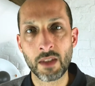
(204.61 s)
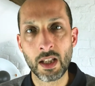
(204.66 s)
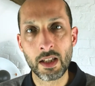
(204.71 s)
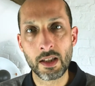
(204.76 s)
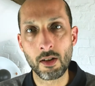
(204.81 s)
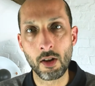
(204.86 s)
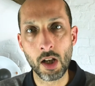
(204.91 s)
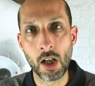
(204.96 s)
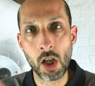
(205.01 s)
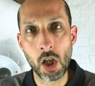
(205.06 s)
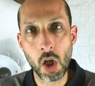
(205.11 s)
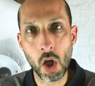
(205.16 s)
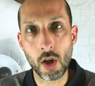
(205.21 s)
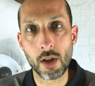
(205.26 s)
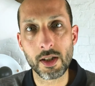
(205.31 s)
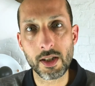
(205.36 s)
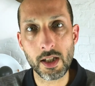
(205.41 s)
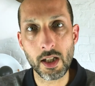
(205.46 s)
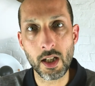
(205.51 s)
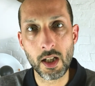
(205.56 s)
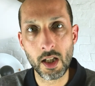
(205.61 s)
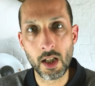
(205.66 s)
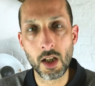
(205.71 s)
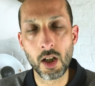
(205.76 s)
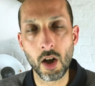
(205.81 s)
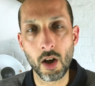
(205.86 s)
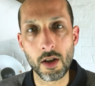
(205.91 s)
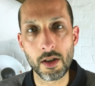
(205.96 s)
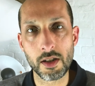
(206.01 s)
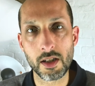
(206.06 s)
There are lots and
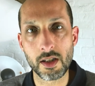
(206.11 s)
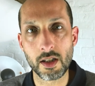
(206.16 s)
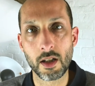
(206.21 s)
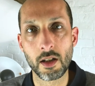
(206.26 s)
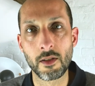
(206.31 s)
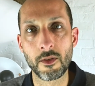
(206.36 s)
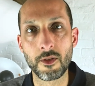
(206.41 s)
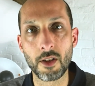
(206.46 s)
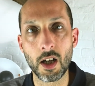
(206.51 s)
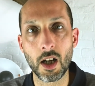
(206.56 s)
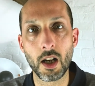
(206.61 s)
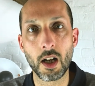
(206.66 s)
lots of